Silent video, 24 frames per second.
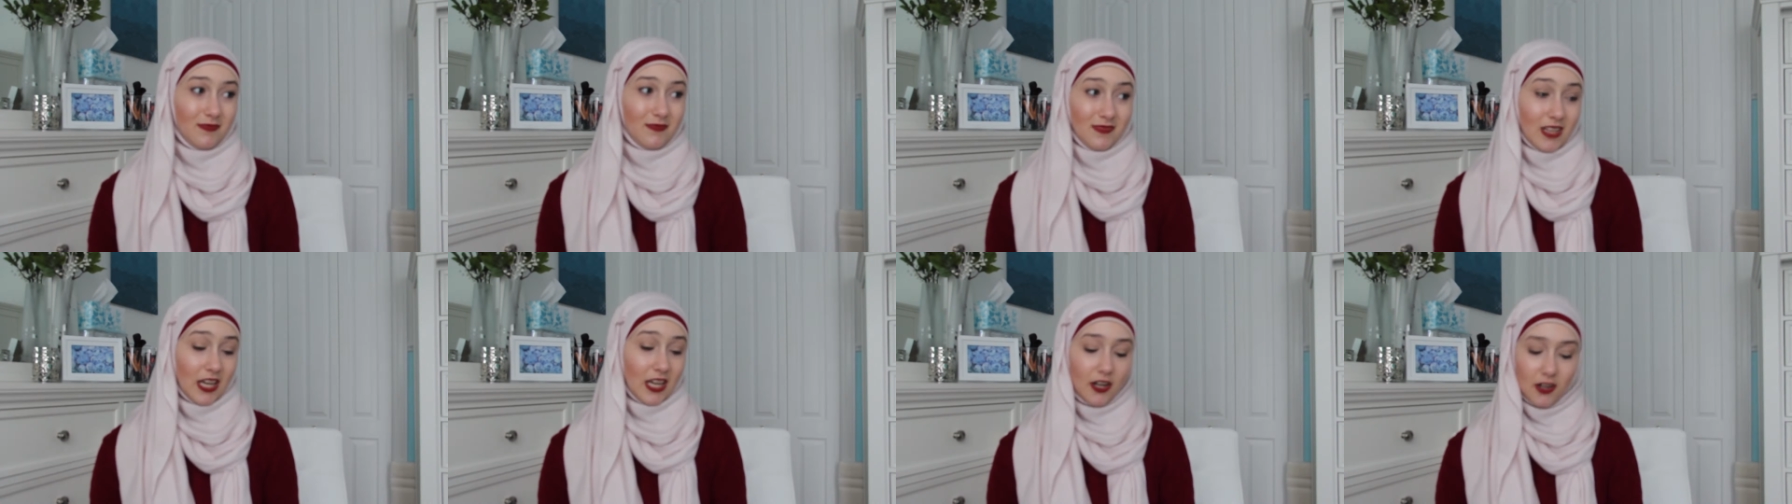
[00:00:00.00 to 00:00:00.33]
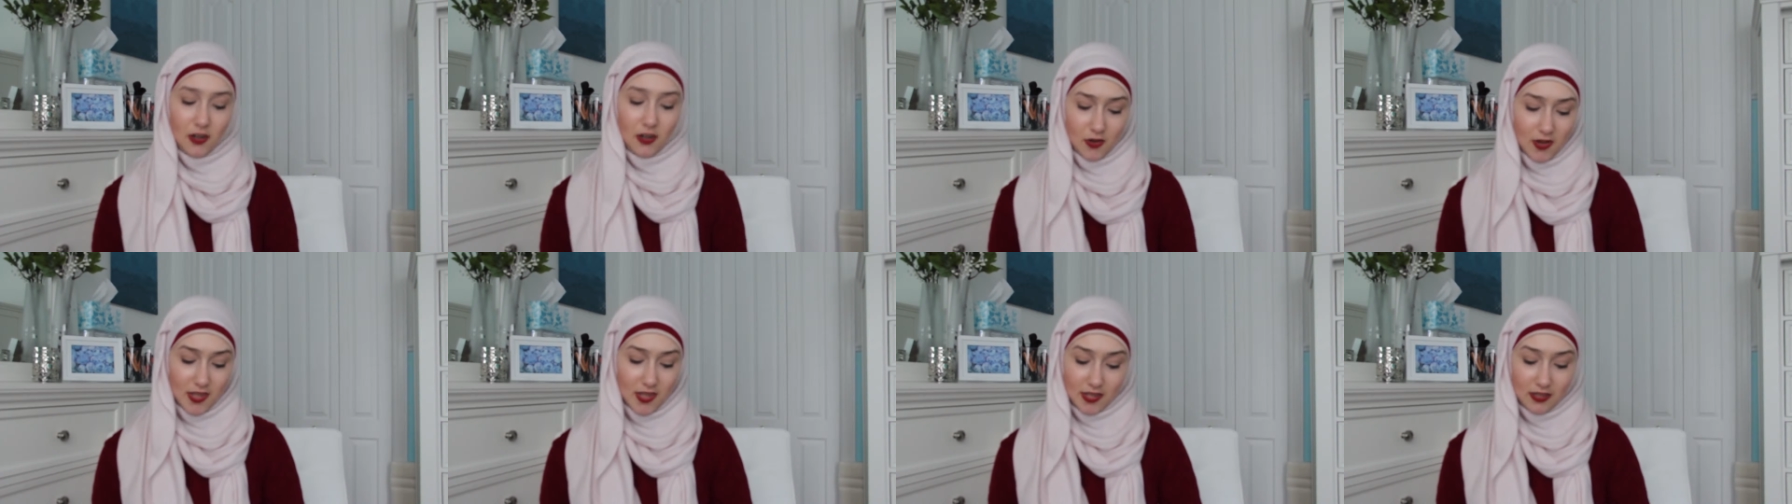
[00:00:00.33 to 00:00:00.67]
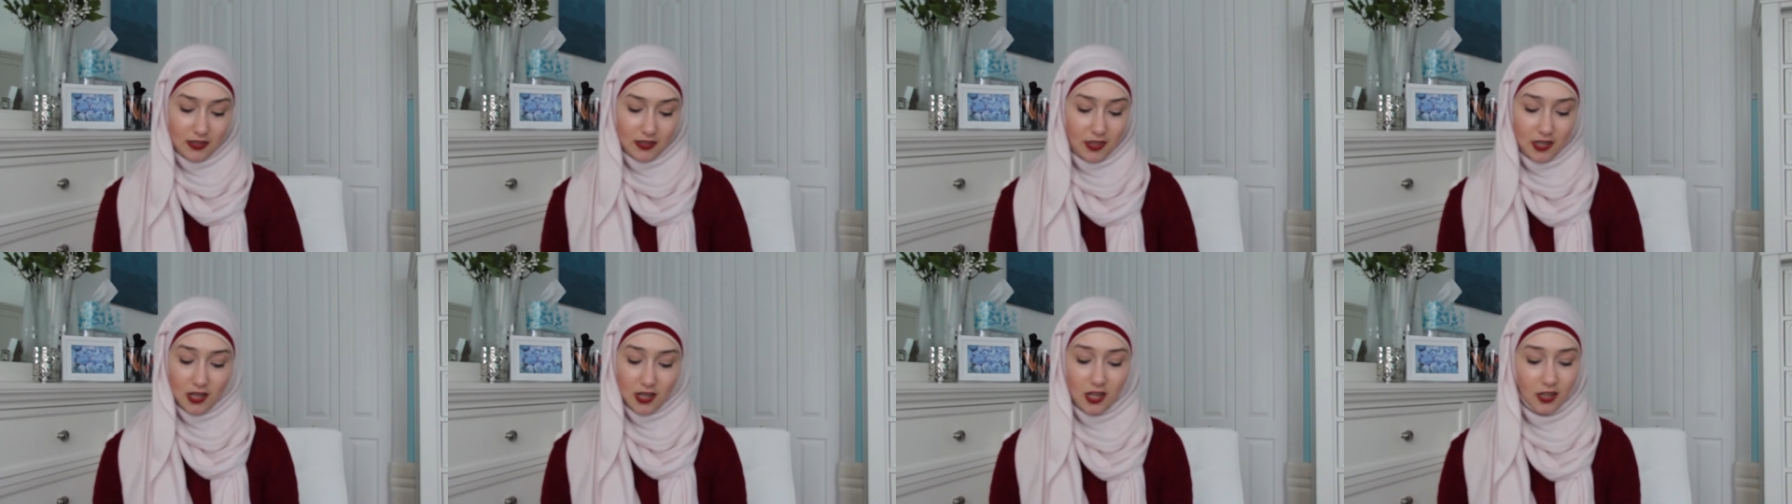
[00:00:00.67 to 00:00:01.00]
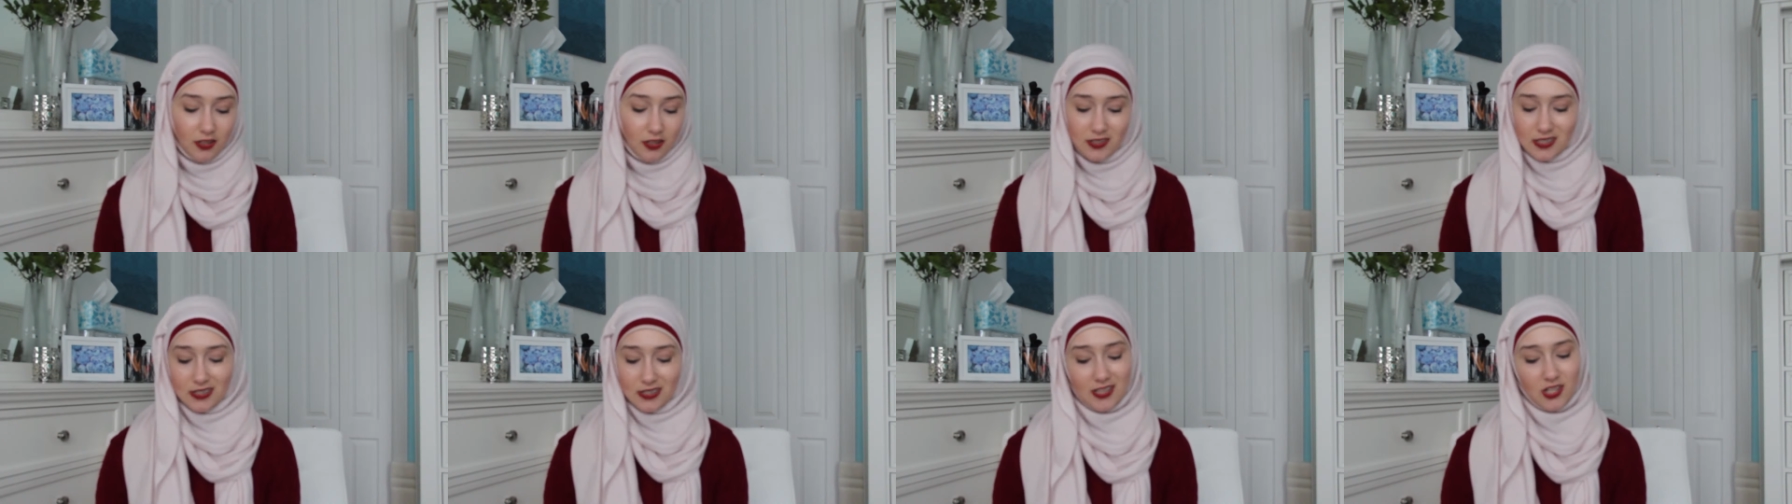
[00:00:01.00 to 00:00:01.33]
I don't know. And the color
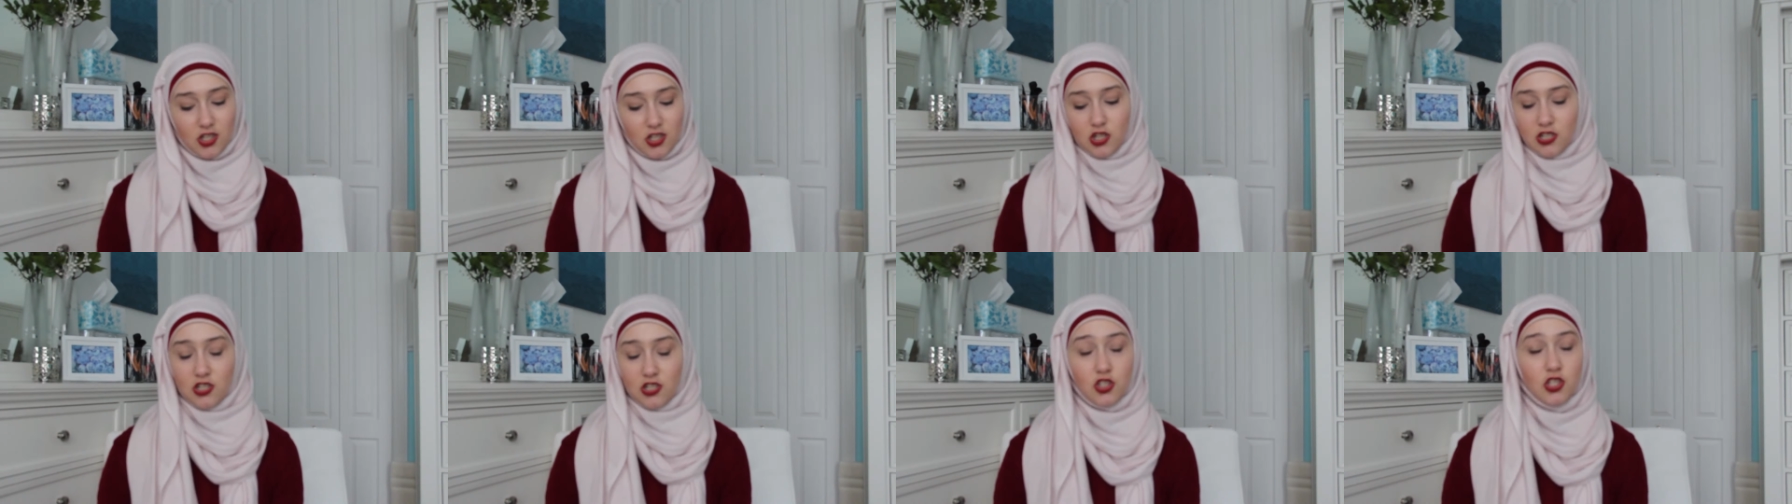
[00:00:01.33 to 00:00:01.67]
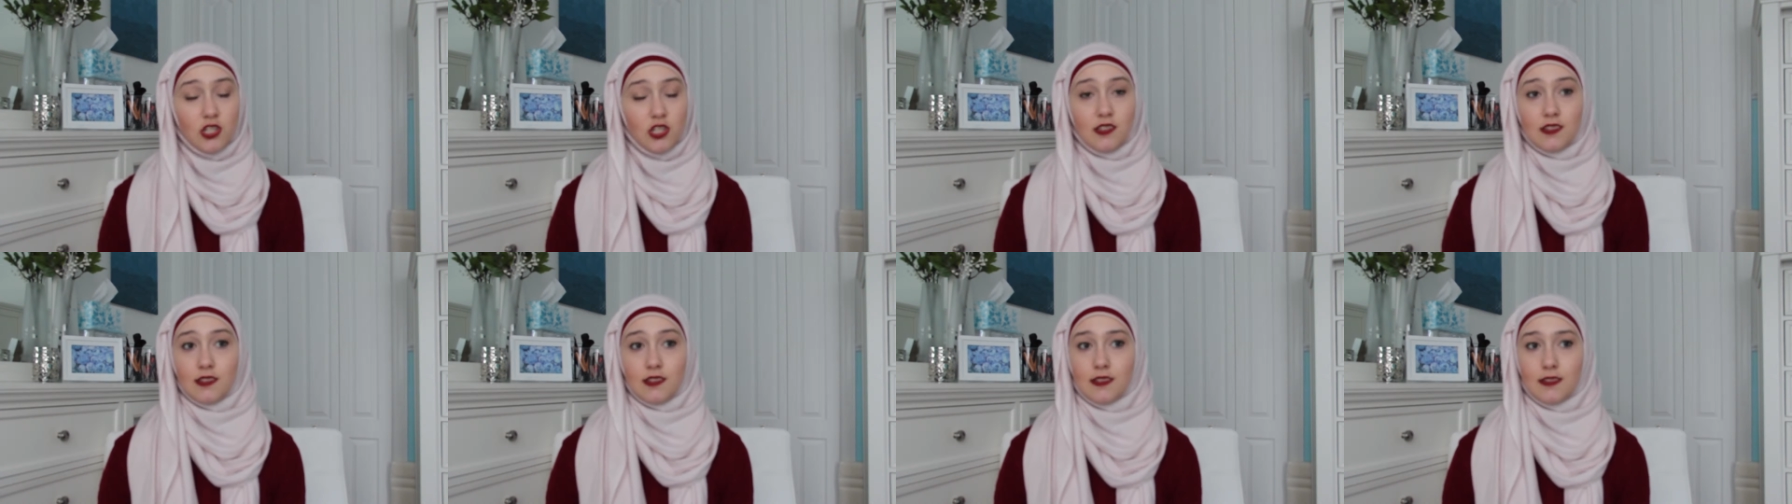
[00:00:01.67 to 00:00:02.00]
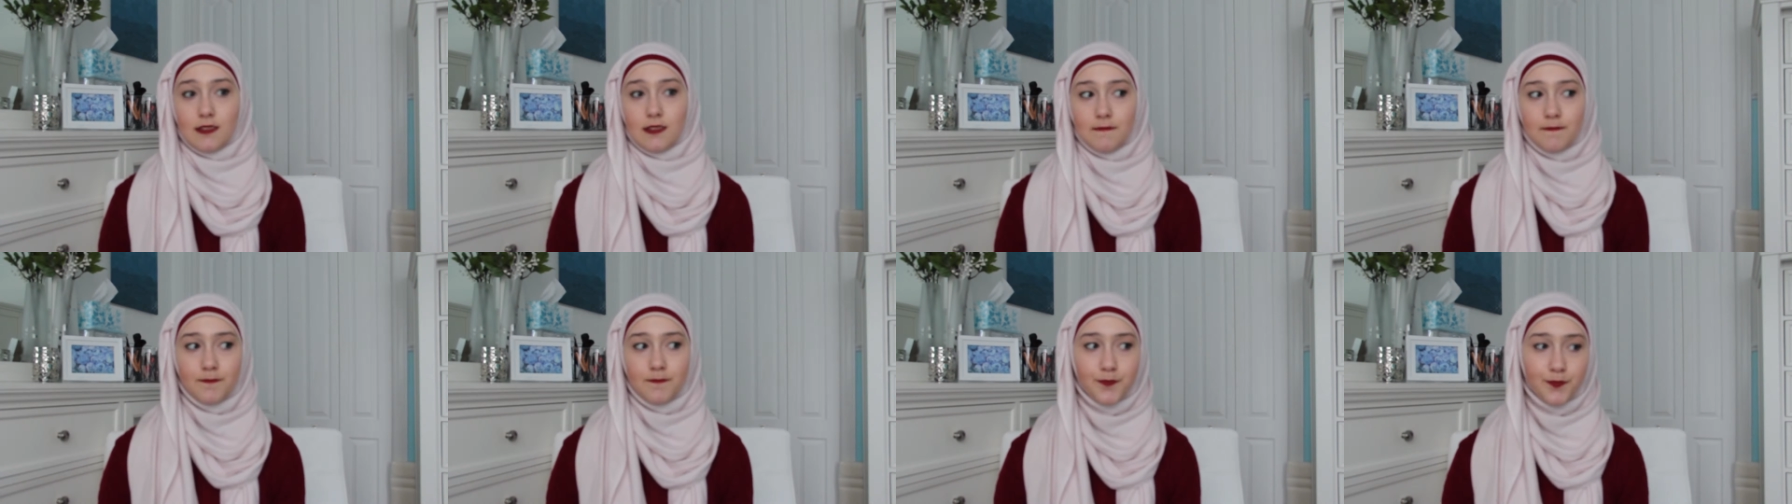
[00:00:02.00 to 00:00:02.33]
selection is just,